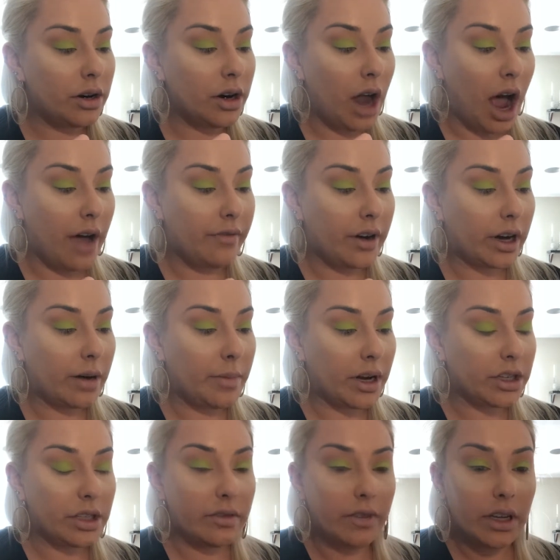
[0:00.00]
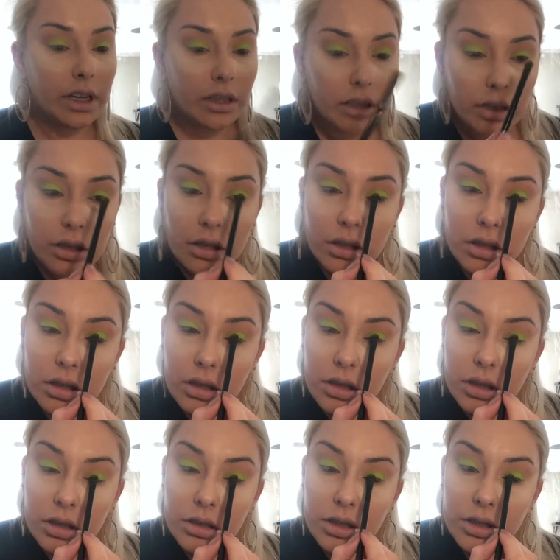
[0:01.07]
Not very much of it.
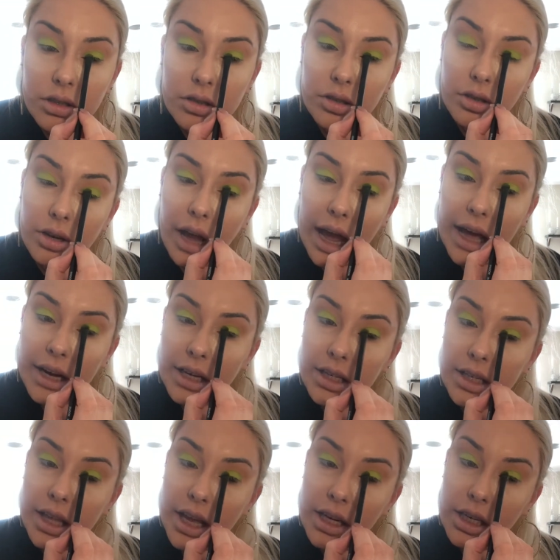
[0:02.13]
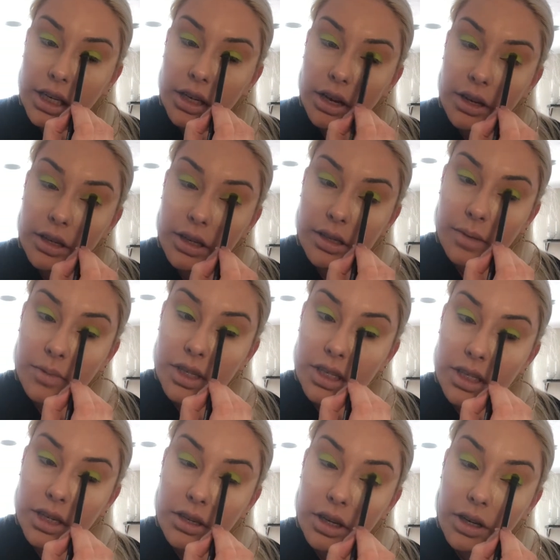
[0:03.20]
Just adding to that neonness. I'm
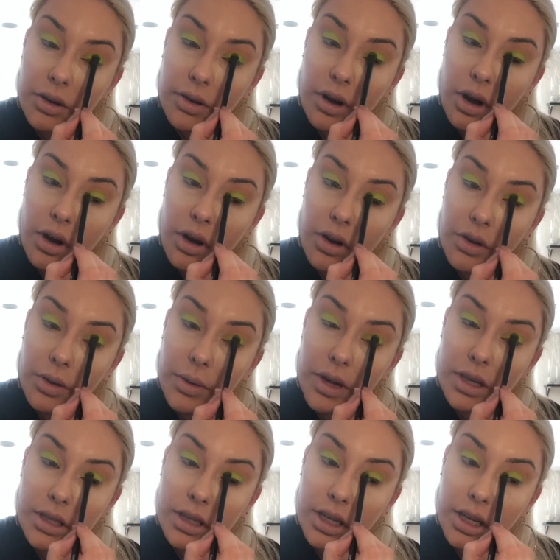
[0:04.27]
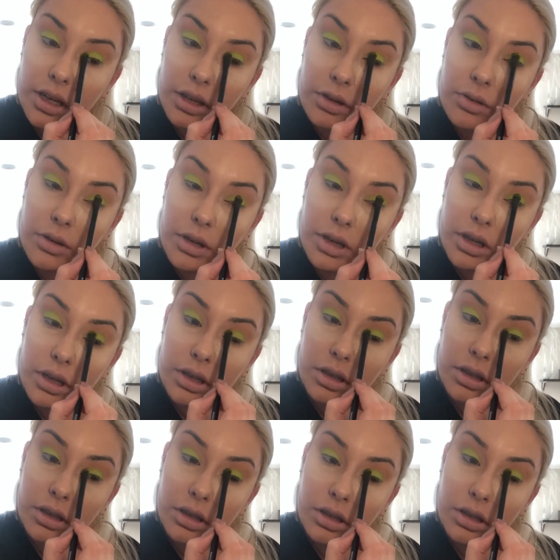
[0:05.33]
still not going all the way into the inner corner,